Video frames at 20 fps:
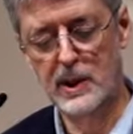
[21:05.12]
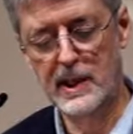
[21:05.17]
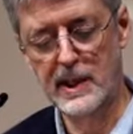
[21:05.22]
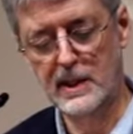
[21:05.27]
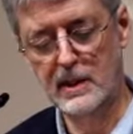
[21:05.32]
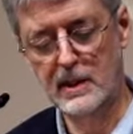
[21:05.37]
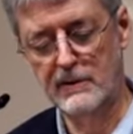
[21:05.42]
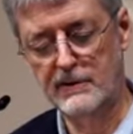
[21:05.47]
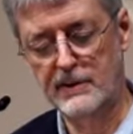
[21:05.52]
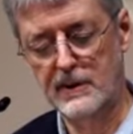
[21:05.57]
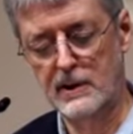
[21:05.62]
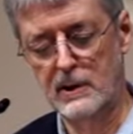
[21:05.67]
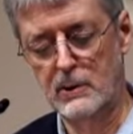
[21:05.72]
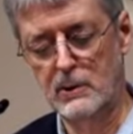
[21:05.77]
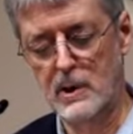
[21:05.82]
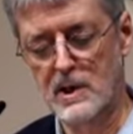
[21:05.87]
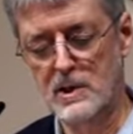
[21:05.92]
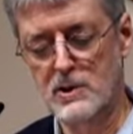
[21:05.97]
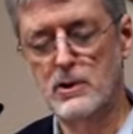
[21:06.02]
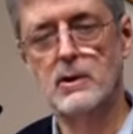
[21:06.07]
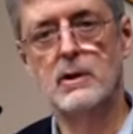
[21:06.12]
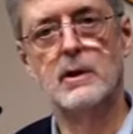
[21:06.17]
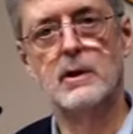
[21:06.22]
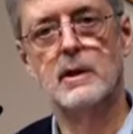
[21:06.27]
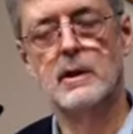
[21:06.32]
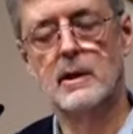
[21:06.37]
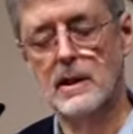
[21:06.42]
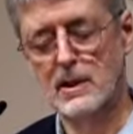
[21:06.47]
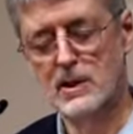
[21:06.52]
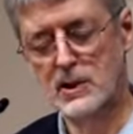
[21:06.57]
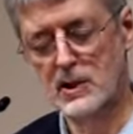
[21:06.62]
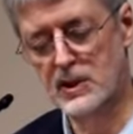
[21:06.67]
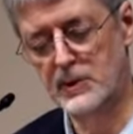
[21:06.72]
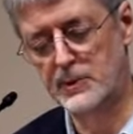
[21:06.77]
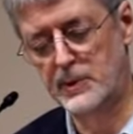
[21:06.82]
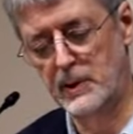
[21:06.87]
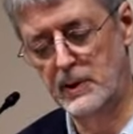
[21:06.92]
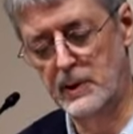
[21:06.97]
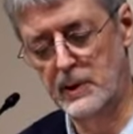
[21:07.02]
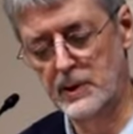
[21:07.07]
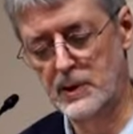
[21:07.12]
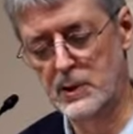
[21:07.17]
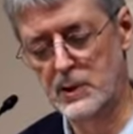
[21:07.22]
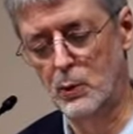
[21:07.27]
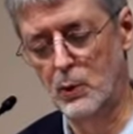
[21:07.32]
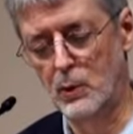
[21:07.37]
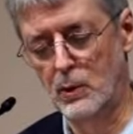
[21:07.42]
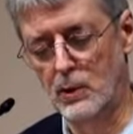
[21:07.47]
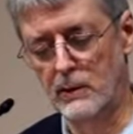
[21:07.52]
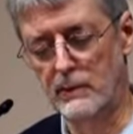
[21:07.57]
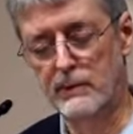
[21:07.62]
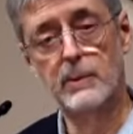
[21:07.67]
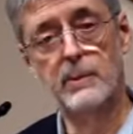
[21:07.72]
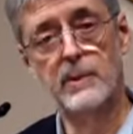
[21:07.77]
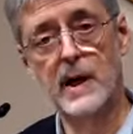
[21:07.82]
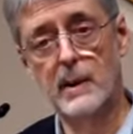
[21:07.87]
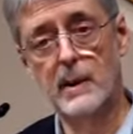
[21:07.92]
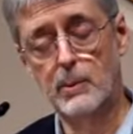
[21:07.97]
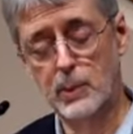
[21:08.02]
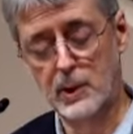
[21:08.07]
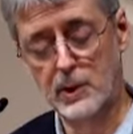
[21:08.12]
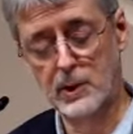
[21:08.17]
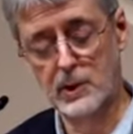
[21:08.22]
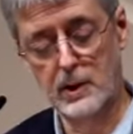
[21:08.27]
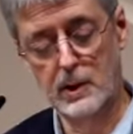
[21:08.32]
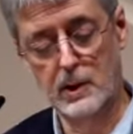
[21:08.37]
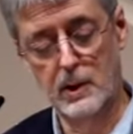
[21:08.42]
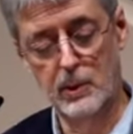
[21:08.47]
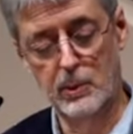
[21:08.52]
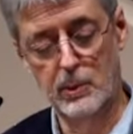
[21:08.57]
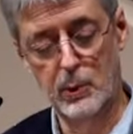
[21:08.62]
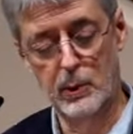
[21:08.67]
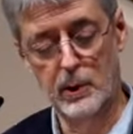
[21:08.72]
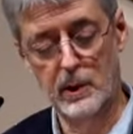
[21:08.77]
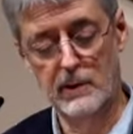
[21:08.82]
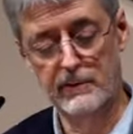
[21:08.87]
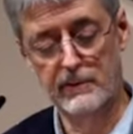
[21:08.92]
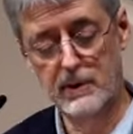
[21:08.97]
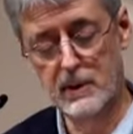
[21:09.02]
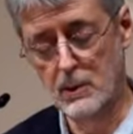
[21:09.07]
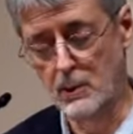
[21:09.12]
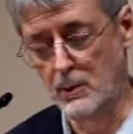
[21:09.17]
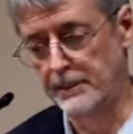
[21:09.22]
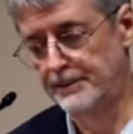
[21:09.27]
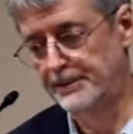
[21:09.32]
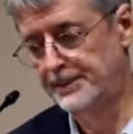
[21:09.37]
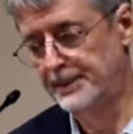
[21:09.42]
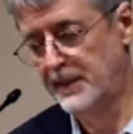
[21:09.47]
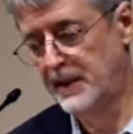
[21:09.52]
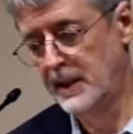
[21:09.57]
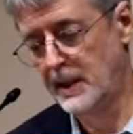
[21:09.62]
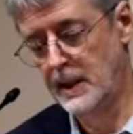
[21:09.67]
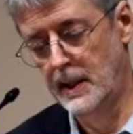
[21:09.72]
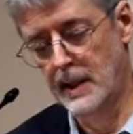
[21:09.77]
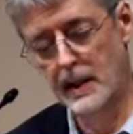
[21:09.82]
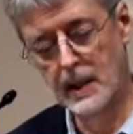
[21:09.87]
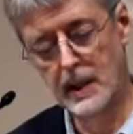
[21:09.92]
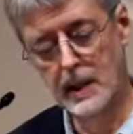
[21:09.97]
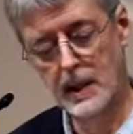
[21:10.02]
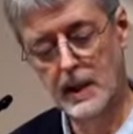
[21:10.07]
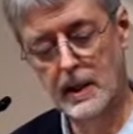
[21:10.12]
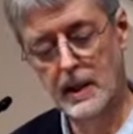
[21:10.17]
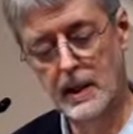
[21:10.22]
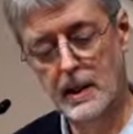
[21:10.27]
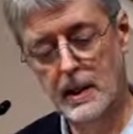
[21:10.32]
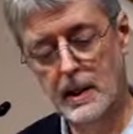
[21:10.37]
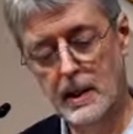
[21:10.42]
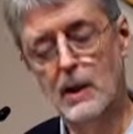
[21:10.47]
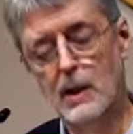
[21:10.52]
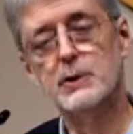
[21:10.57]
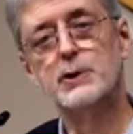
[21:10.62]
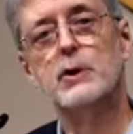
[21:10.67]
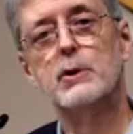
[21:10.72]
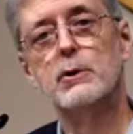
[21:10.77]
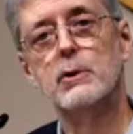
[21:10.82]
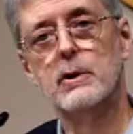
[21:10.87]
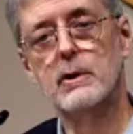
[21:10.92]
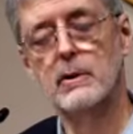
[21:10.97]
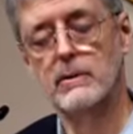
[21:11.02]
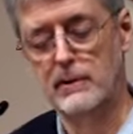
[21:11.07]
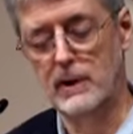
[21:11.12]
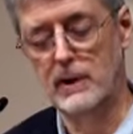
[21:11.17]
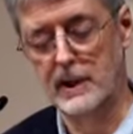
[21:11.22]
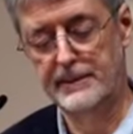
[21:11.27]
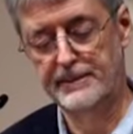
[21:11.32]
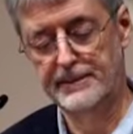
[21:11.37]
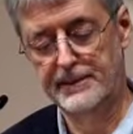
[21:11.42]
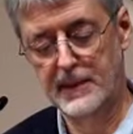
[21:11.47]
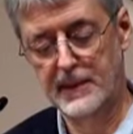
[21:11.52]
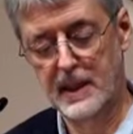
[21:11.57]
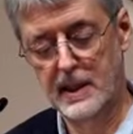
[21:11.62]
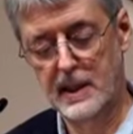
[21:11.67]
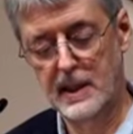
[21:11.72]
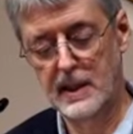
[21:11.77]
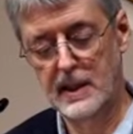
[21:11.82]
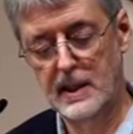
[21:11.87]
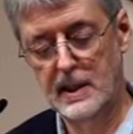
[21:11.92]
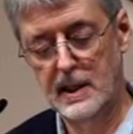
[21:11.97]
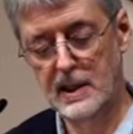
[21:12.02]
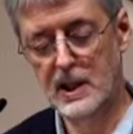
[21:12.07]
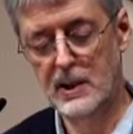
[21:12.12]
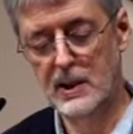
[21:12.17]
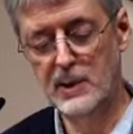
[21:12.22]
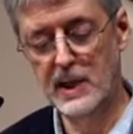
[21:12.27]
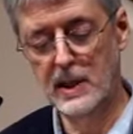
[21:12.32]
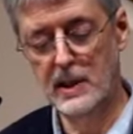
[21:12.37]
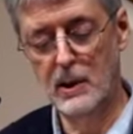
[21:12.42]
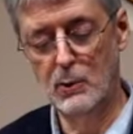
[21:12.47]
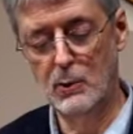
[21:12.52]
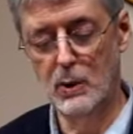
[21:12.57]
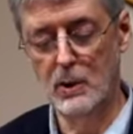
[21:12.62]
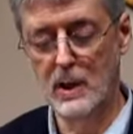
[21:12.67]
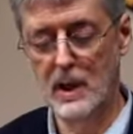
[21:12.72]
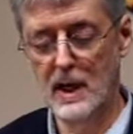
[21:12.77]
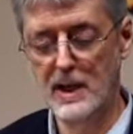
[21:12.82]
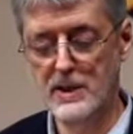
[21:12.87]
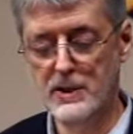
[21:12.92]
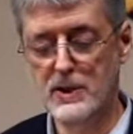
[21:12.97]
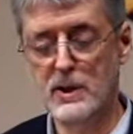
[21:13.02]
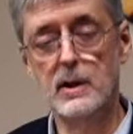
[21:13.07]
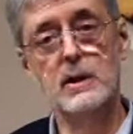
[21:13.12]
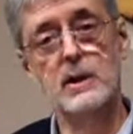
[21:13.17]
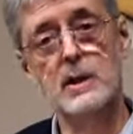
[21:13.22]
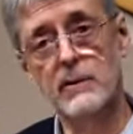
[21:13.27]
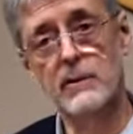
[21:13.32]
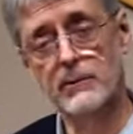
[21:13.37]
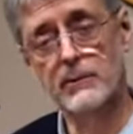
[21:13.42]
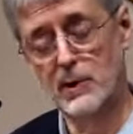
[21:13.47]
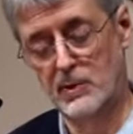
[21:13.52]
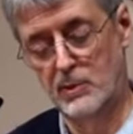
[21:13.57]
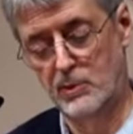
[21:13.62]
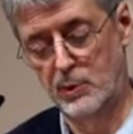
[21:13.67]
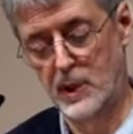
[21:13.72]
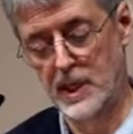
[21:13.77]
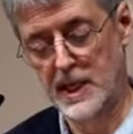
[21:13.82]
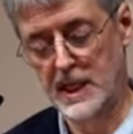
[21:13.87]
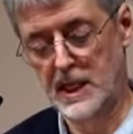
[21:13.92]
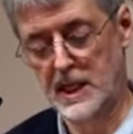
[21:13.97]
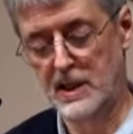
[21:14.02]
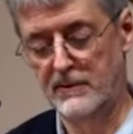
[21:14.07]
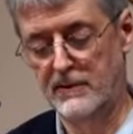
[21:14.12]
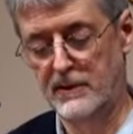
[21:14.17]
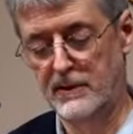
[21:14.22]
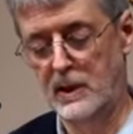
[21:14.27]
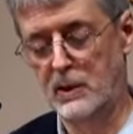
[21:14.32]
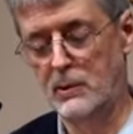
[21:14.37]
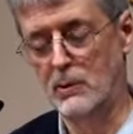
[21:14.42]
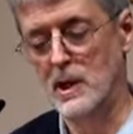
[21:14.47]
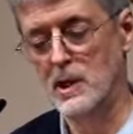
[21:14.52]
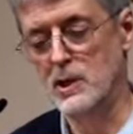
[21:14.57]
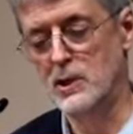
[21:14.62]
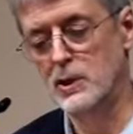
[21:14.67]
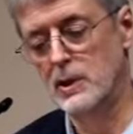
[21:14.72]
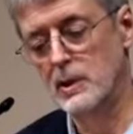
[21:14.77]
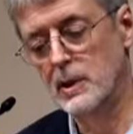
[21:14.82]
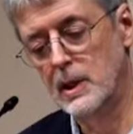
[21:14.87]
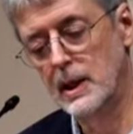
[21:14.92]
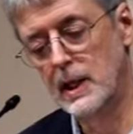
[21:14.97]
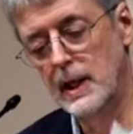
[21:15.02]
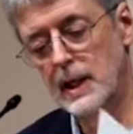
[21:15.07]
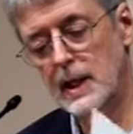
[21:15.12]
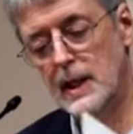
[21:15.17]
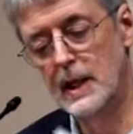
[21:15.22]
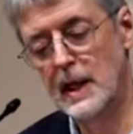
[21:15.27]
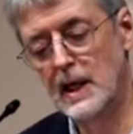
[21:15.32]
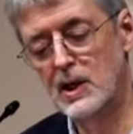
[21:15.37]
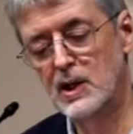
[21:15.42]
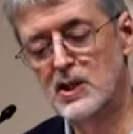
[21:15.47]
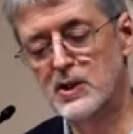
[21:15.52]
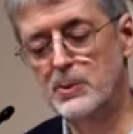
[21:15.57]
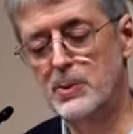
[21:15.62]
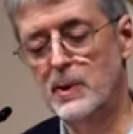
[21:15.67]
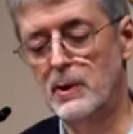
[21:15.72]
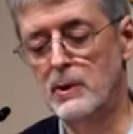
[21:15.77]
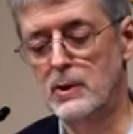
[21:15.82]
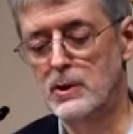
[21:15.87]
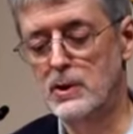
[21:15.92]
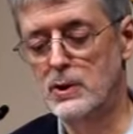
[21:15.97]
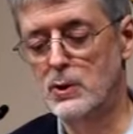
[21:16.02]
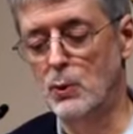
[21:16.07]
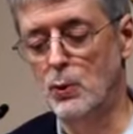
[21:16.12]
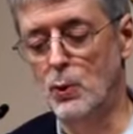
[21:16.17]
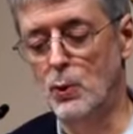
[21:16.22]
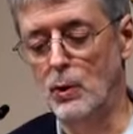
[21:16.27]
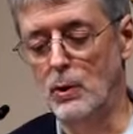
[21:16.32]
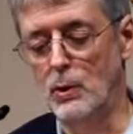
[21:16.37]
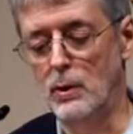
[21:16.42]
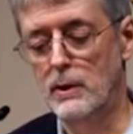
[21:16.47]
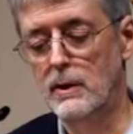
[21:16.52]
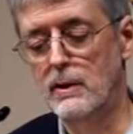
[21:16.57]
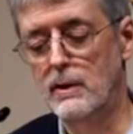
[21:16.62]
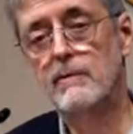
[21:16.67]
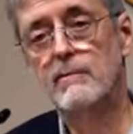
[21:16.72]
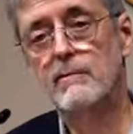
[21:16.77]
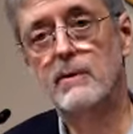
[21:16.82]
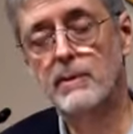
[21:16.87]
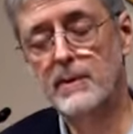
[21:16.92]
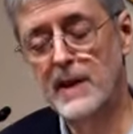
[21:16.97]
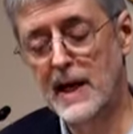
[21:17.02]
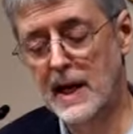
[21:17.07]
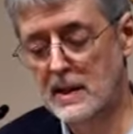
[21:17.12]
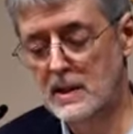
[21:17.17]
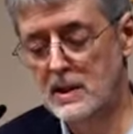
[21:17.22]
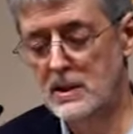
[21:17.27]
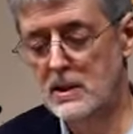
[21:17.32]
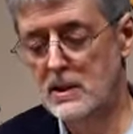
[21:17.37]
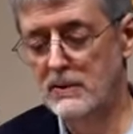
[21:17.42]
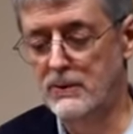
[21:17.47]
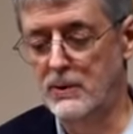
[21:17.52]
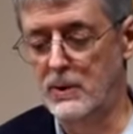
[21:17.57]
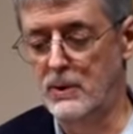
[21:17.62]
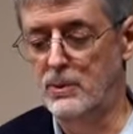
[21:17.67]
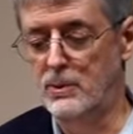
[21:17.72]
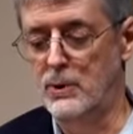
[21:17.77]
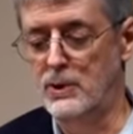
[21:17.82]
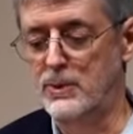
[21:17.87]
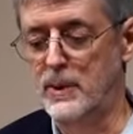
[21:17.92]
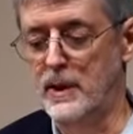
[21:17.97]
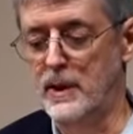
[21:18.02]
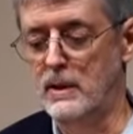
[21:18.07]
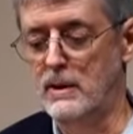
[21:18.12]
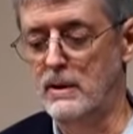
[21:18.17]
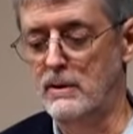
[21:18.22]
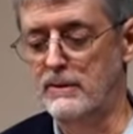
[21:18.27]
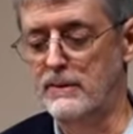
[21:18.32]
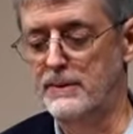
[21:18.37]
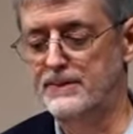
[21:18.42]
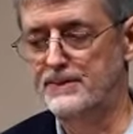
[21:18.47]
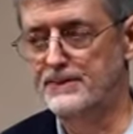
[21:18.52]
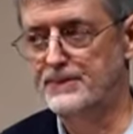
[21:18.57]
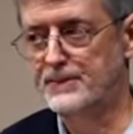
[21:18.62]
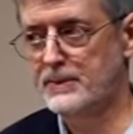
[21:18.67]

brain configuration and thus experience the world from that particular point of view. Alternatively, it can be localized in a different brain configuration and experience the world from that different perspective.